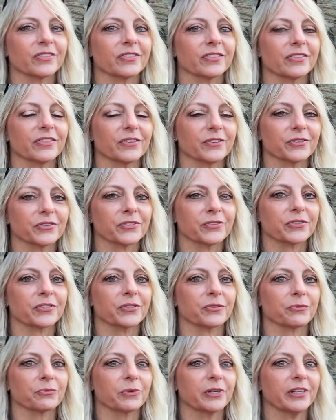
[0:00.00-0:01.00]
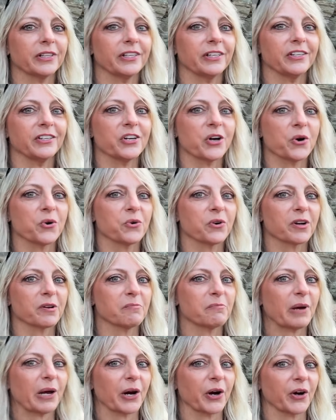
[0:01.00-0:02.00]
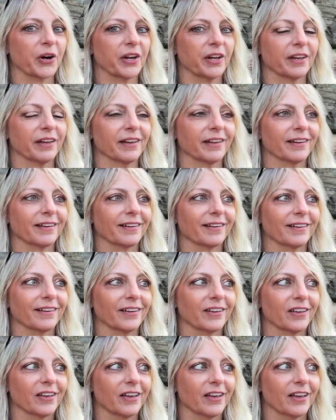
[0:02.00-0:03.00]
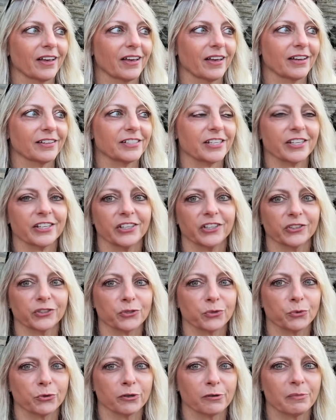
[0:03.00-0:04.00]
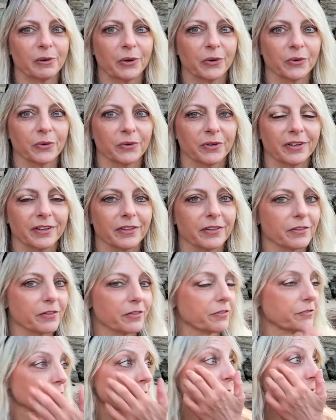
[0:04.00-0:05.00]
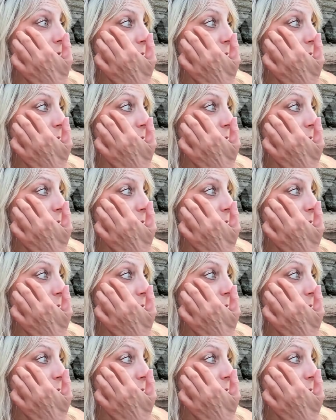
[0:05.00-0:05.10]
There's really no comparing taking a tour boat through the